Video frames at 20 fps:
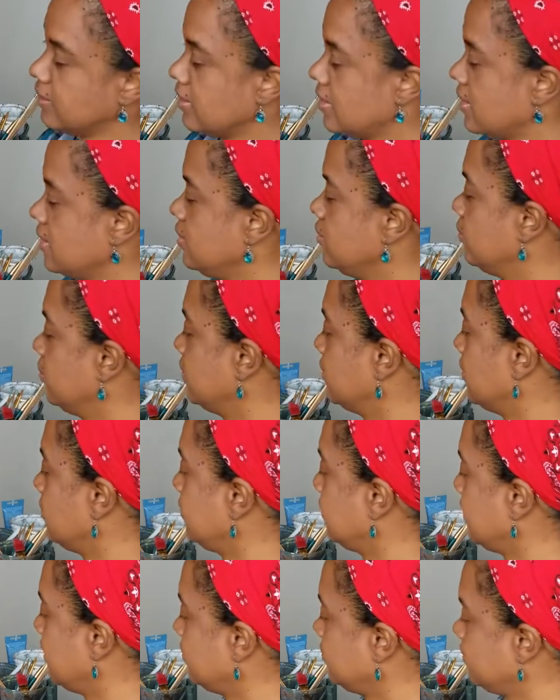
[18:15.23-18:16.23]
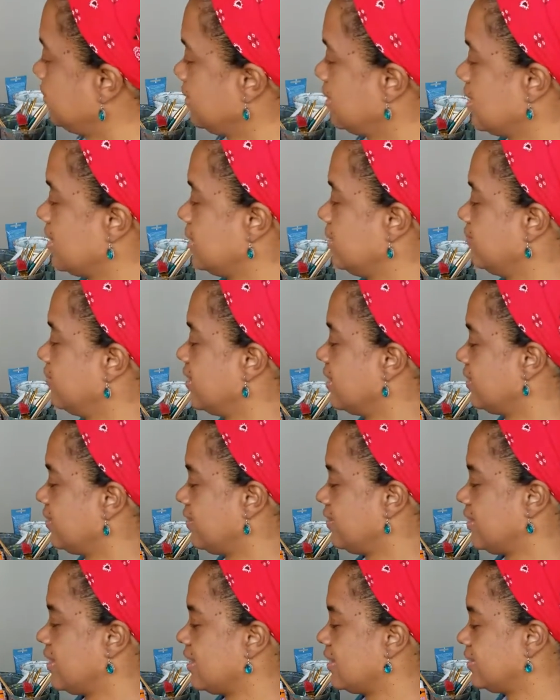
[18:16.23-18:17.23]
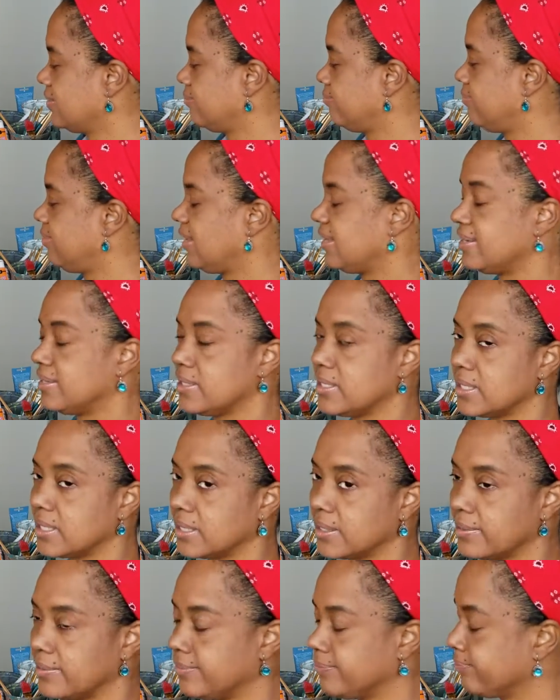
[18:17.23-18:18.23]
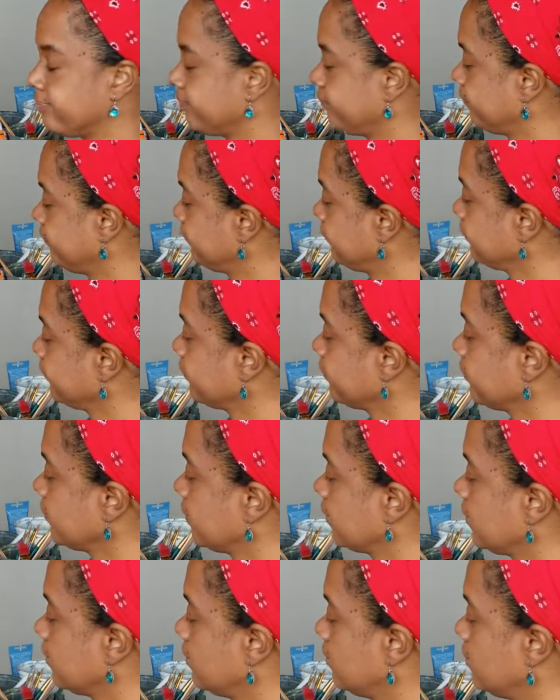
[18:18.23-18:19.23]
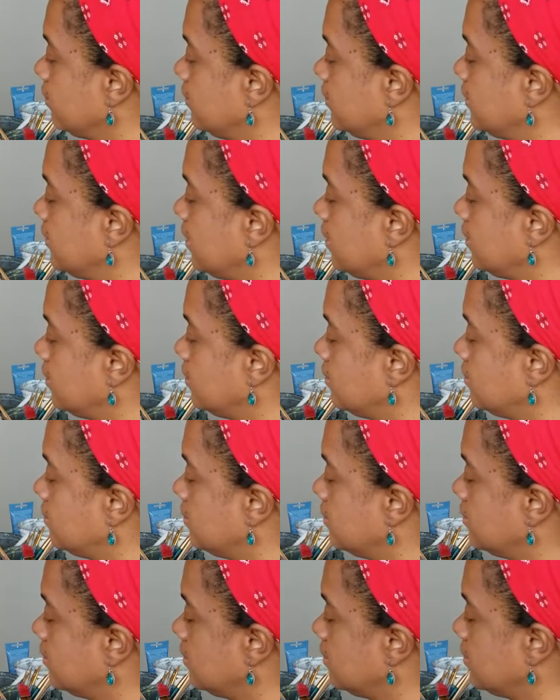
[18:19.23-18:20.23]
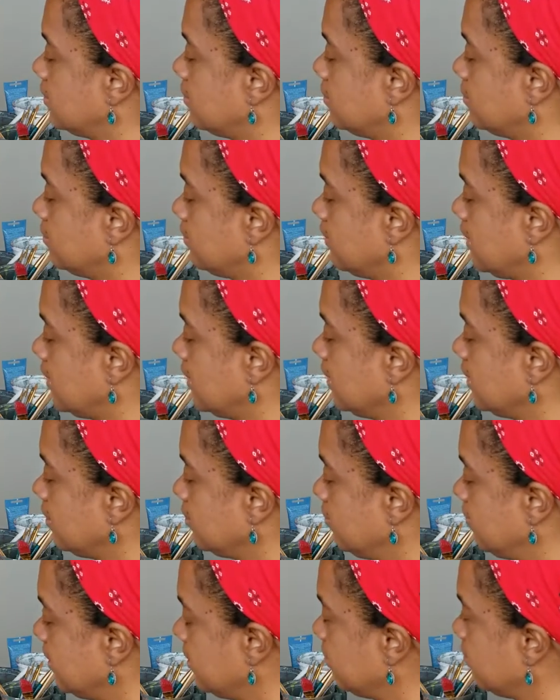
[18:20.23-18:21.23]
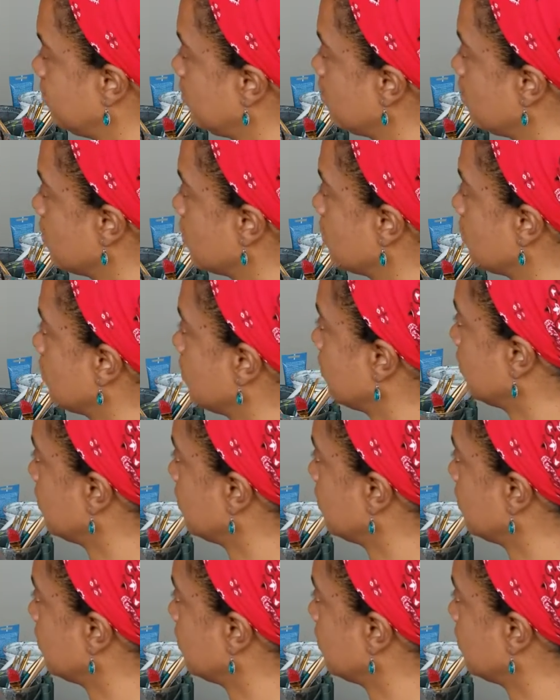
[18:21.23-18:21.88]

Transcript: I use sometimes to kind of get that blending done a little bit more